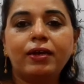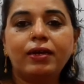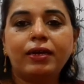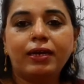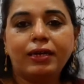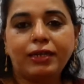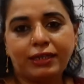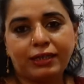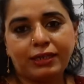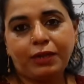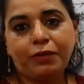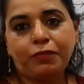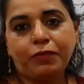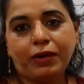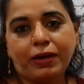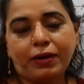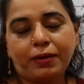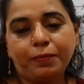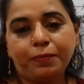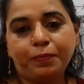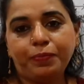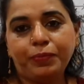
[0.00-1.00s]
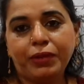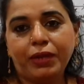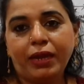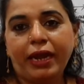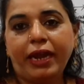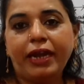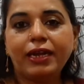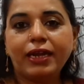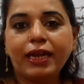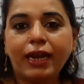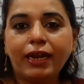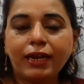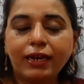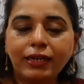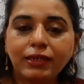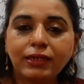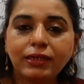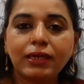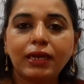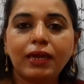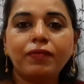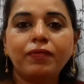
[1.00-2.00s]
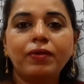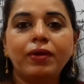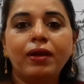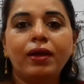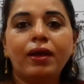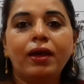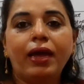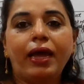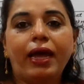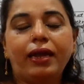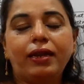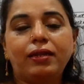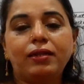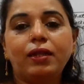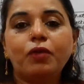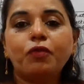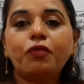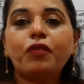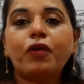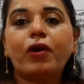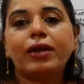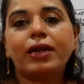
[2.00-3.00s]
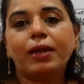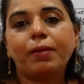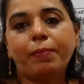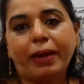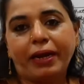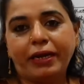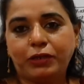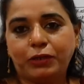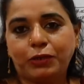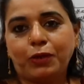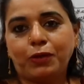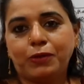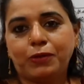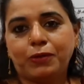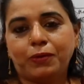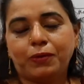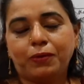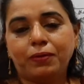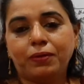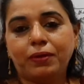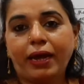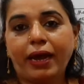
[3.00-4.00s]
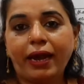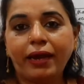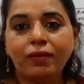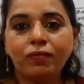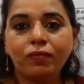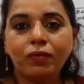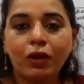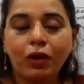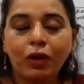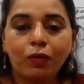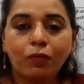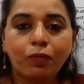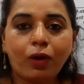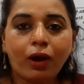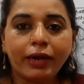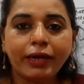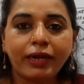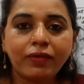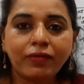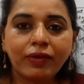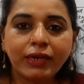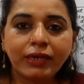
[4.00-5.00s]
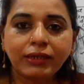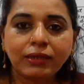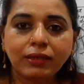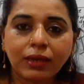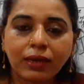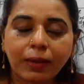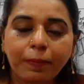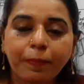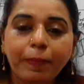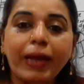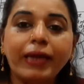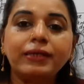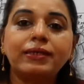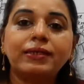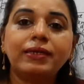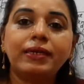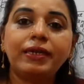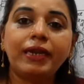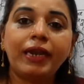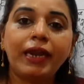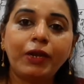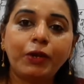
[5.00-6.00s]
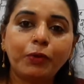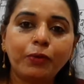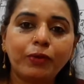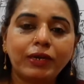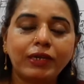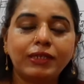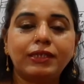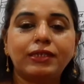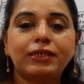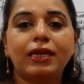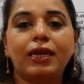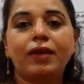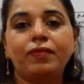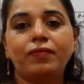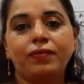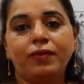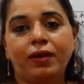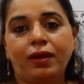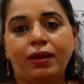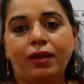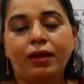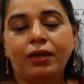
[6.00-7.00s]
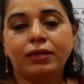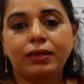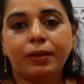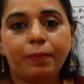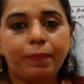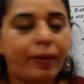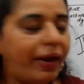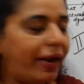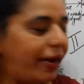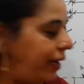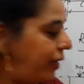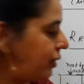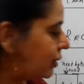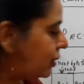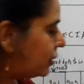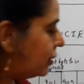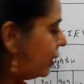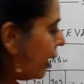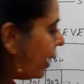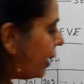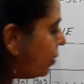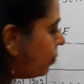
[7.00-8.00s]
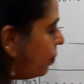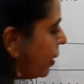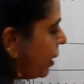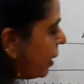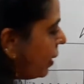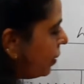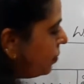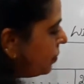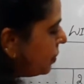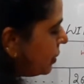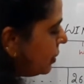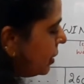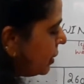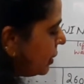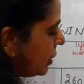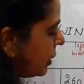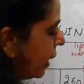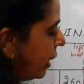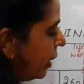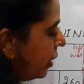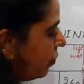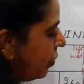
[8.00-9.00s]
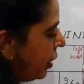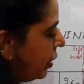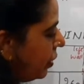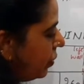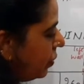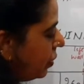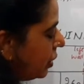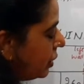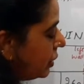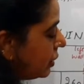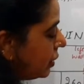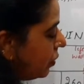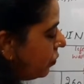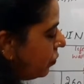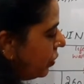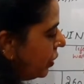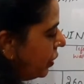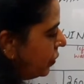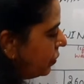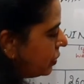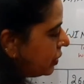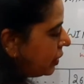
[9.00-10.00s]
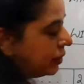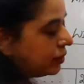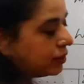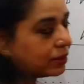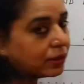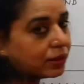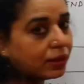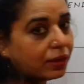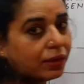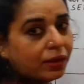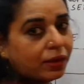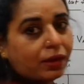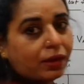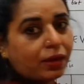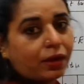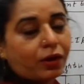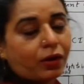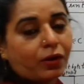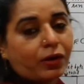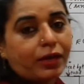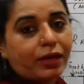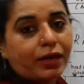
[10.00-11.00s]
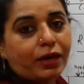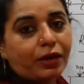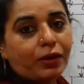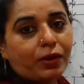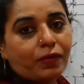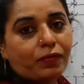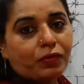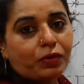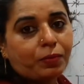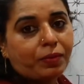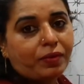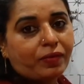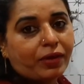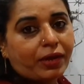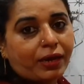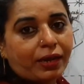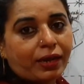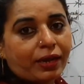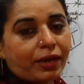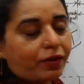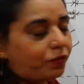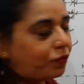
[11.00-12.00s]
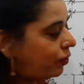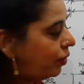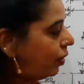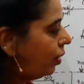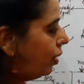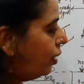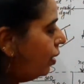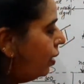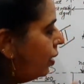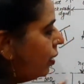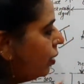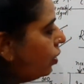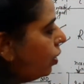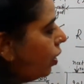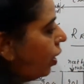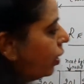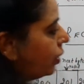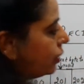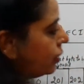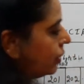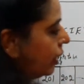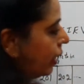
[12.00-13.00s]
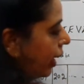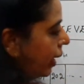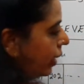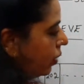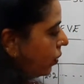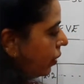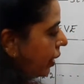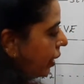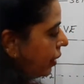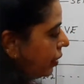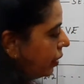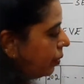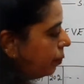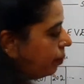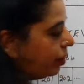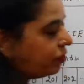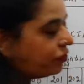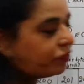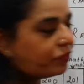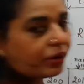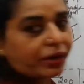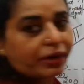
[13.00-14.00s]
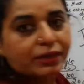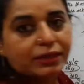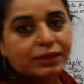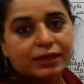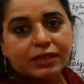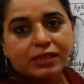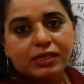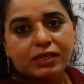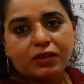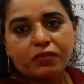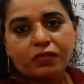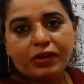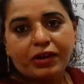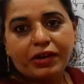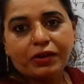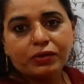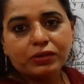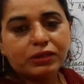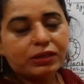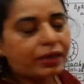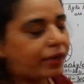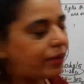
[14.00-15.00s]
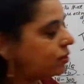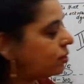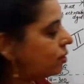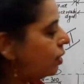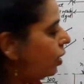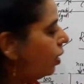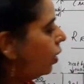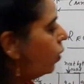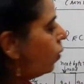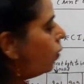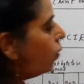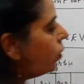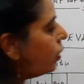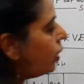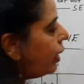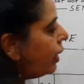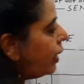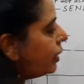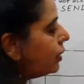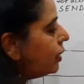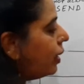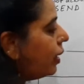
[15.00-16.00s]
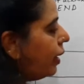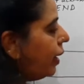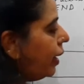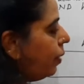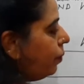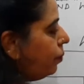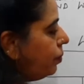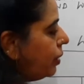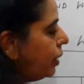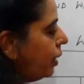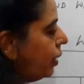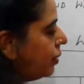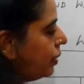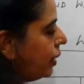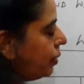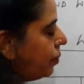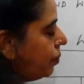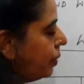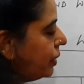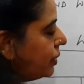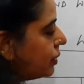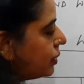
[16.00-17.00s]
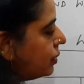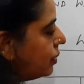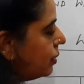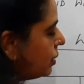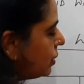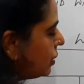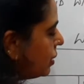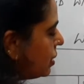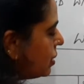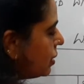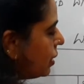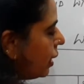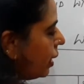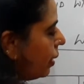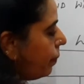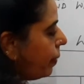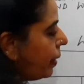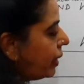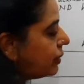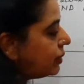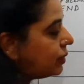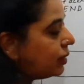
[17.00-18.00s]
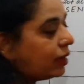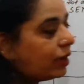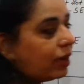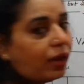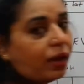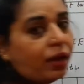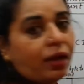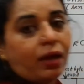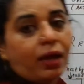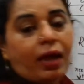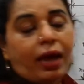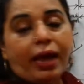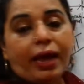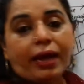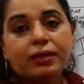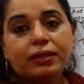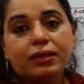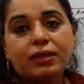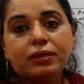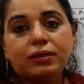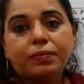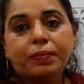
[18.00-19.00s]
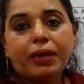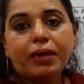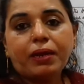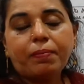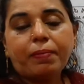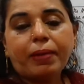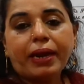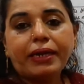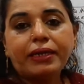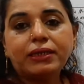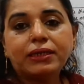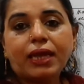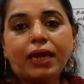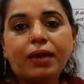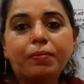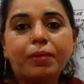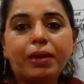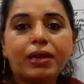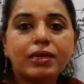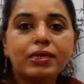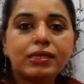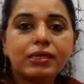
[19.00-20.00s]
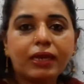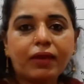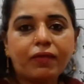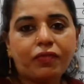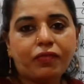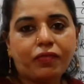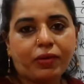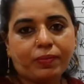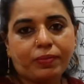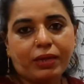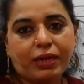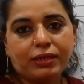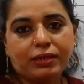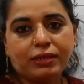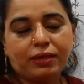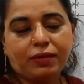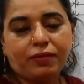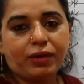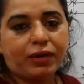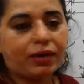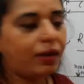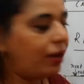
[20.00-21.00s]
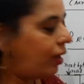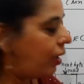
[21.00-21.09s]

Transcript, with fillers: receiver. It can receive another 40 bytes also and whatever is the capacity to receive the bytes that becomes the send window receive window size. Now here you have to be very careful, not the allocated buffer is receive window size, only the empty. That means this is the capacity and this many bytes can be received from the receiver.